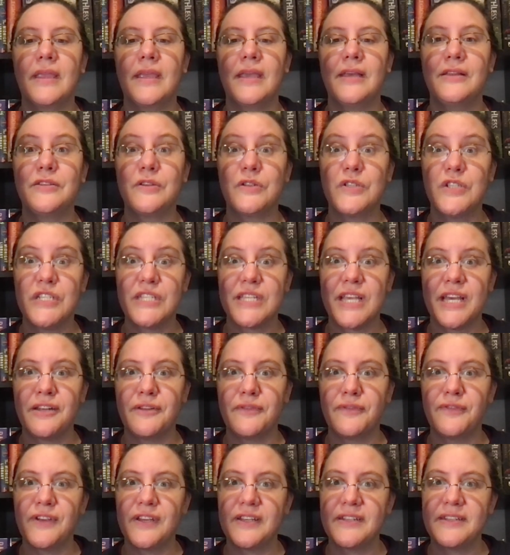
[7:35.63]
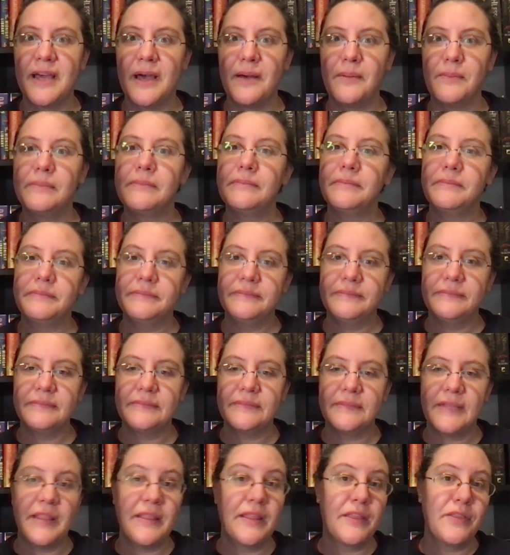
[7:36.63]
And so she's kind of freaked out.
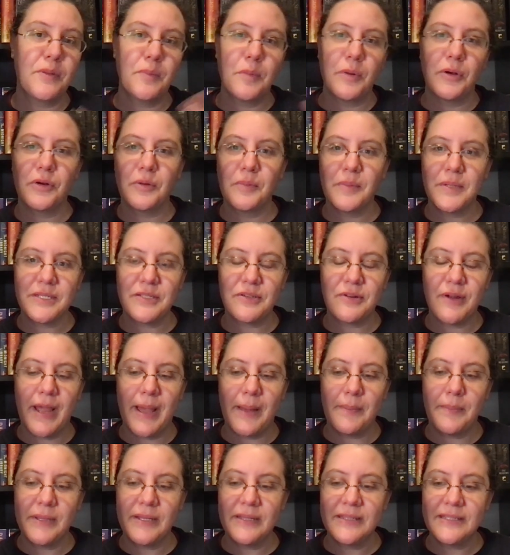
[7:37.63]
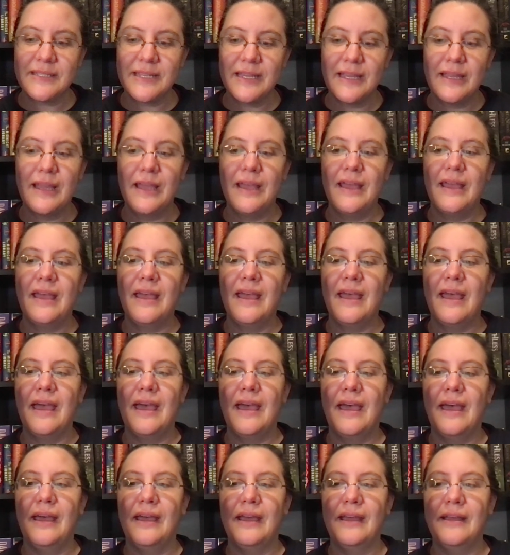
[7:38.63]
And then the murder mystery happens.
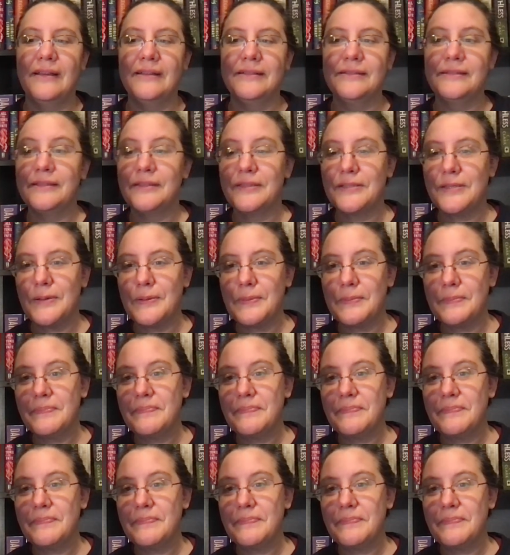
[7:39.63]
So